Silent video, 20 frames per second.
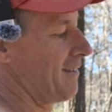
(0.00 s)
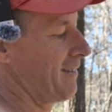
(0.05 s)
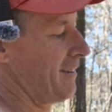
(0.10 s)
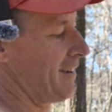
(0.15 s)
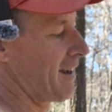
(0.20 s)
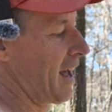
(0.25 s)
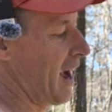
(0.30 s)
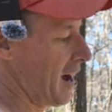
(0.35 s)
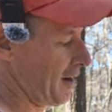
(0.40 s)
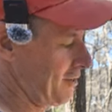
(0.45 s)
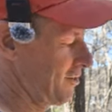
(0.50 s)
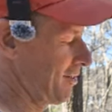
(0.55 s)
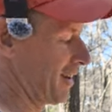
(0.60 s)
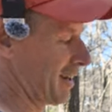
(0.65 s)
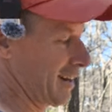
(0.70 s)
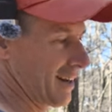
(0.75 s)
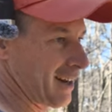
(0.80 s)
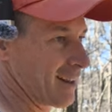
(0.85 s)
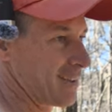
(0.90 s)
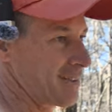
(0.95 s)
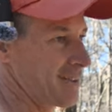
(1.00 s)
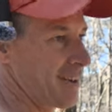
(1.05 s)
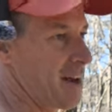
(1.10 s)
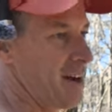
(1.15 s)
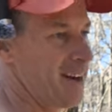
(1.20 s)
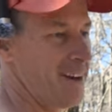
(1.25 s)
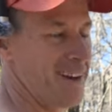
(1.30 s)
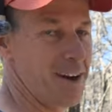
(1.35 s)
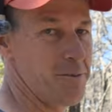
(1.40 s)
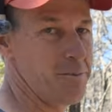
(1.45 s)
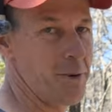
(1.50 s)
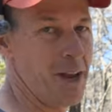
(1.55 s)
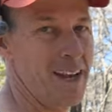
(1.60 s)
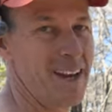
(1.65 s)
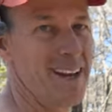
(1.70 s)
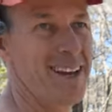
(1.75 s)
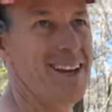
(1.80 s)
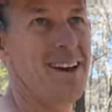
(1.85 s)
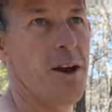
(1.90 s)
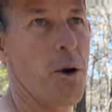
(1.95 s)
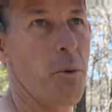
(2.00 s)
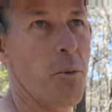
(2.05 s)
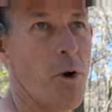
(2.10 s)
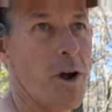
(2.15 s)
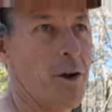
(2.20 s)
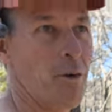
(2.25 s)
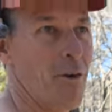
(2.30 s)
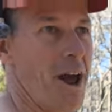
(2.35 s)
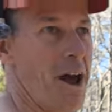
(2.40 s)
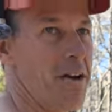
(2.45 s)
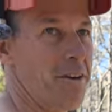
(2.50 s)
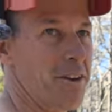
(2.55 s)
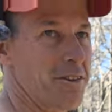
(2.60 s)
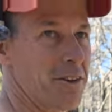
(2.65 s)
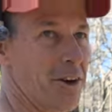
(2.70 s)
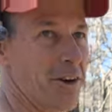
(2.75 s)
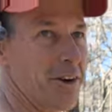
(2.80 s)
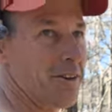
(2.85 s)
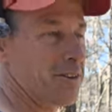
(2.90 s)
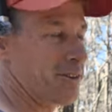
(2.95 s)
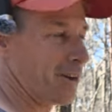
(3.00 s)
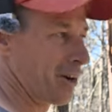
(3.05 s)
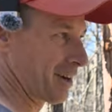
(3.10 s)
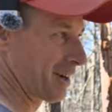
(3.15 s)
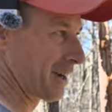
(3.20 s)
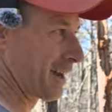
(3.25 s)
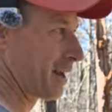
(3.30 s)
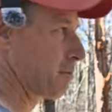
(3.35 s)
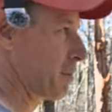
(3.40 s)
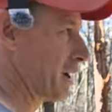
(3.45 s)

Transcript: knocks in it. It's, one round, it's already starting to get